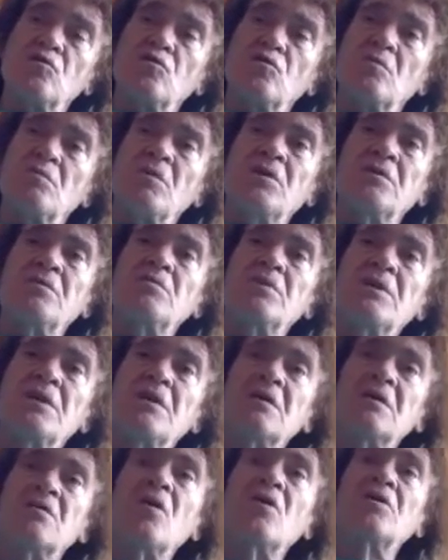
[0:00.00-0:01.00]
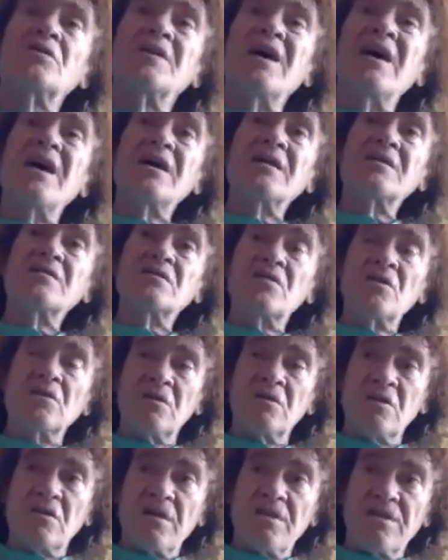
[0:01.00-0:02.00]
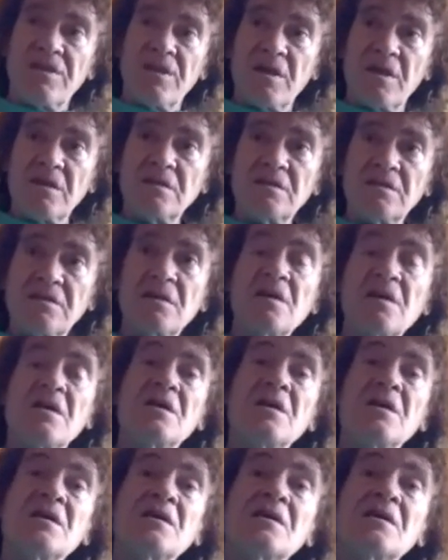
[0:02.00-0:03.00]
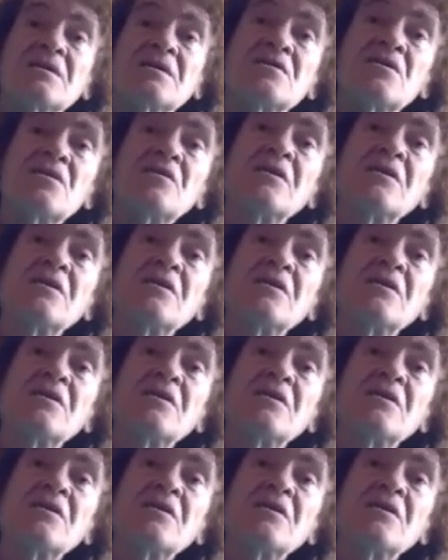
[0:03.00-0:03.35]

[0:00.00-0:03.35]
human being on external things, the